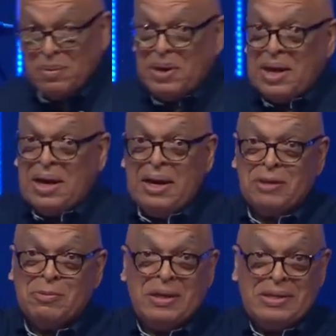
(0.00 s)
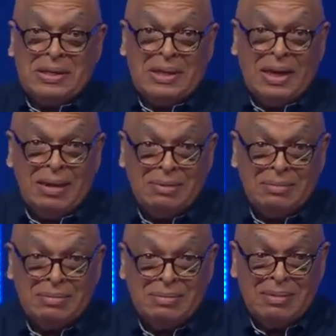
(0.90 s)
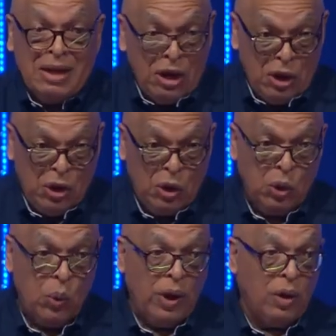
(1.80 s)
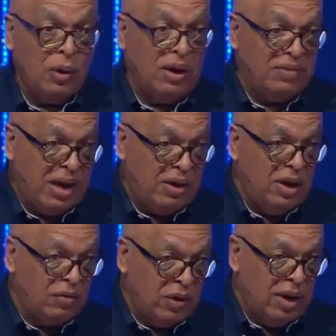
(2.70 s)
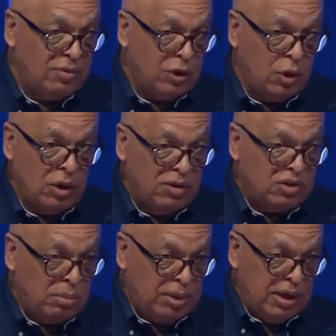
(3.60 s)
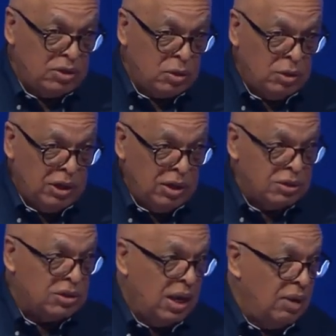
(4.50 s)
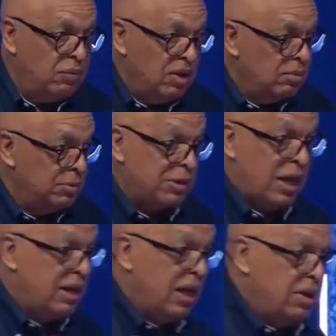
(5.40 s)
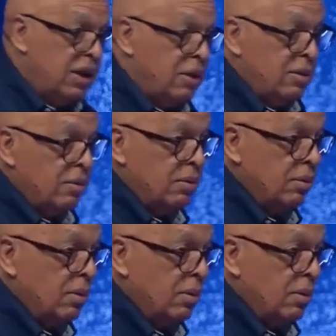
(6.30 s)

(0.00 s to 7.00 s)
We got an expiration date. You ain't gonna live down here forever. You're gonna live someplace on the other side forever, but not down here.